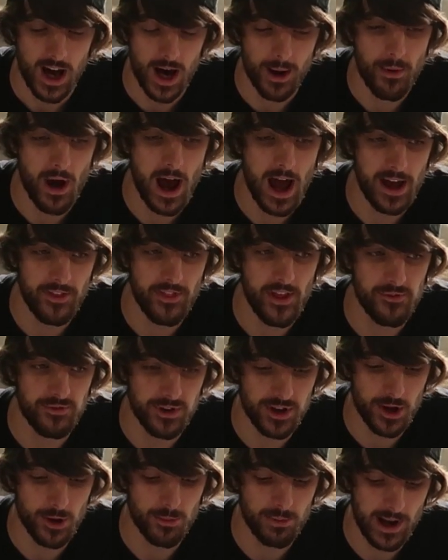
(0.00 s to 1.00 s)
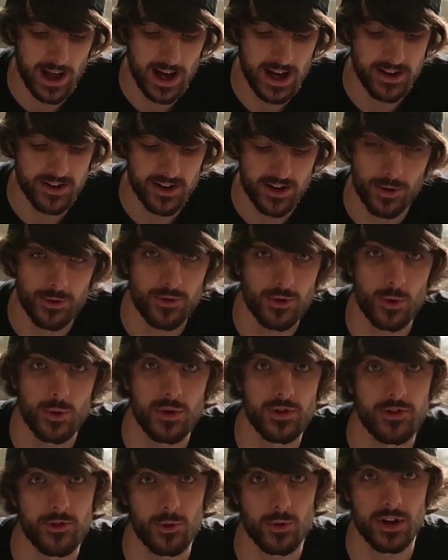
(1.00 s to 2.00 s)
I had that video planned and I was going to
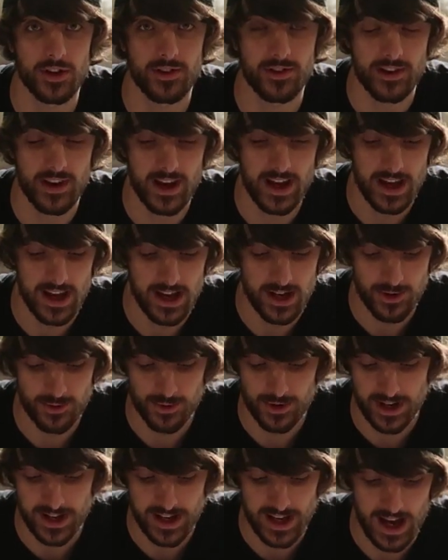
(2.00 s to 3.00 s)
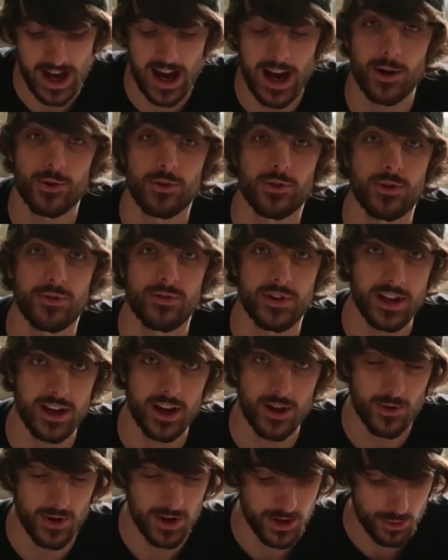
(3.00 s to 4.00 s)
install it today, and you're going to get a how-to
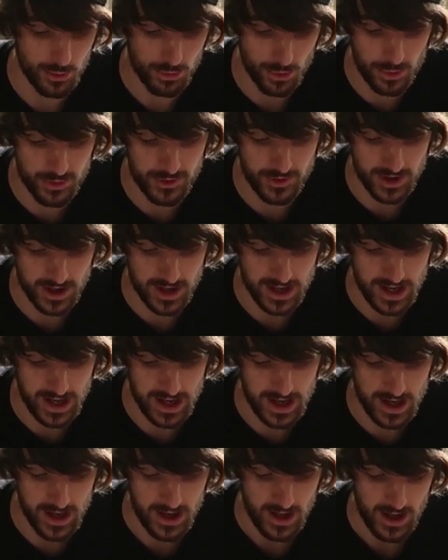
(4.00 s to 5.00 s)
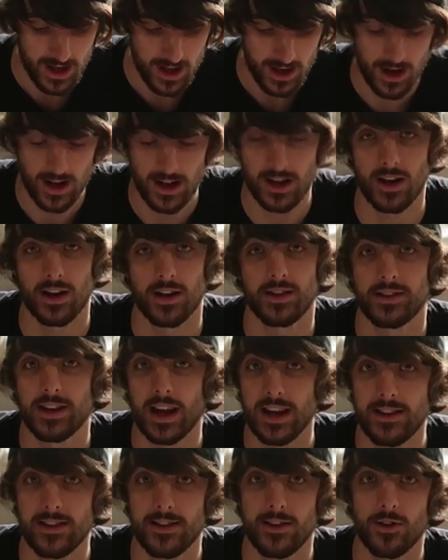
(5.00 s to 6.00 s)
video, and you're also going to get like kind of
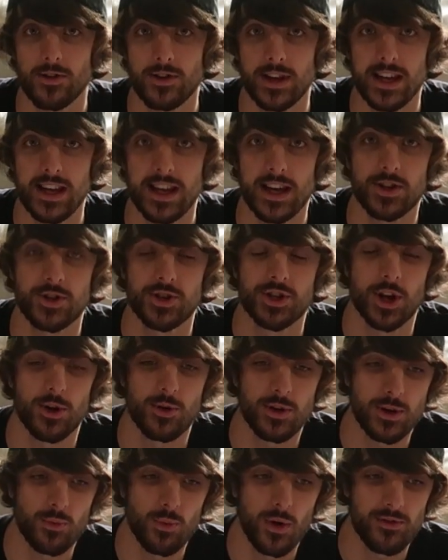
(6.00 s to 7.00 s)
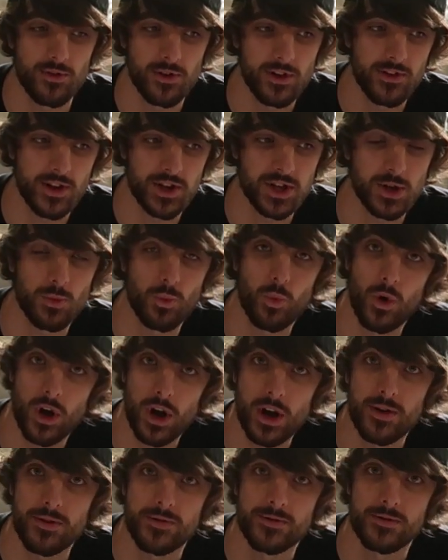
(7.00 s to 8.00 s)
data logging and showing whether it's actually
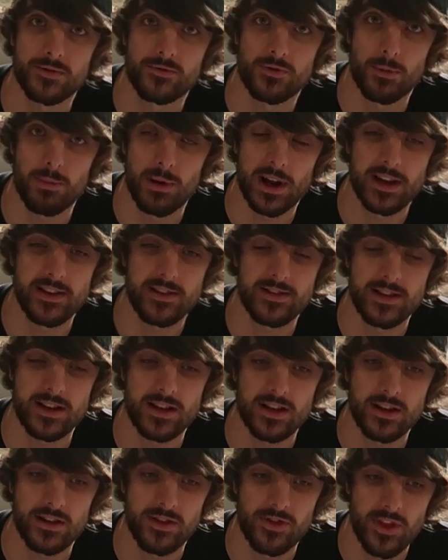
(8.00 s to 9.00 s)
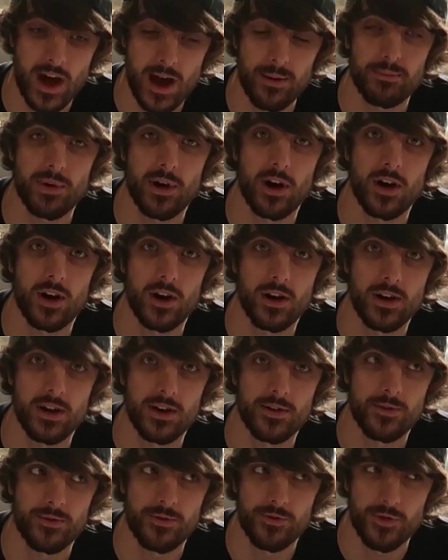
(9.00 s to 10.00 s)
worth replacing that part
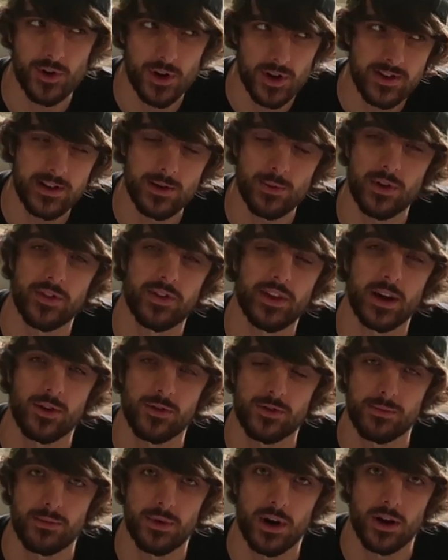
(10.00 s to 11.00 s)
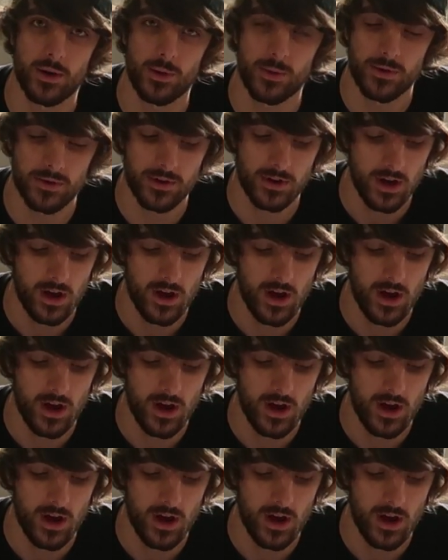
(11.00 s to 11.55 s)
at 31,000 miles.